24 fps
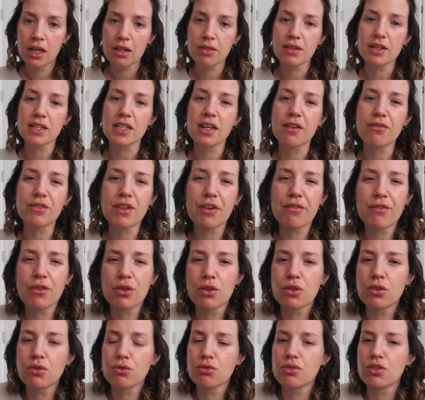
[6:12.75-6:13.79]
and then to have that
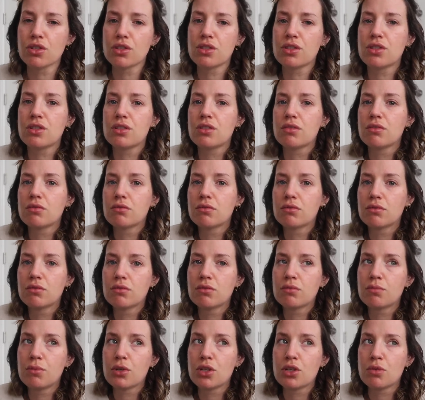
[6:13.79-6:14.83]
phone call just
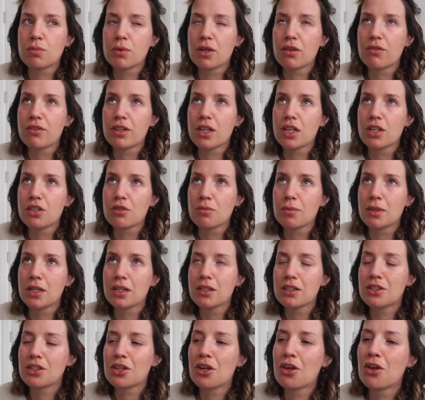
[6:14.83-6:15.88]
pushed me over the edge a
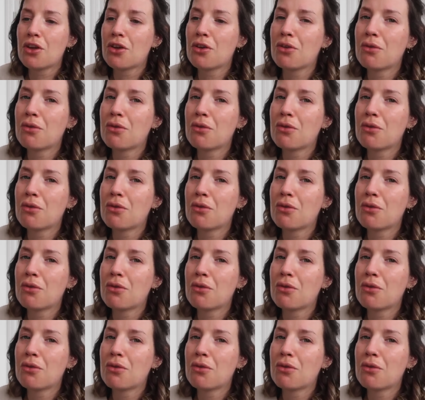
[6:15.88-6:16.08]
bit. So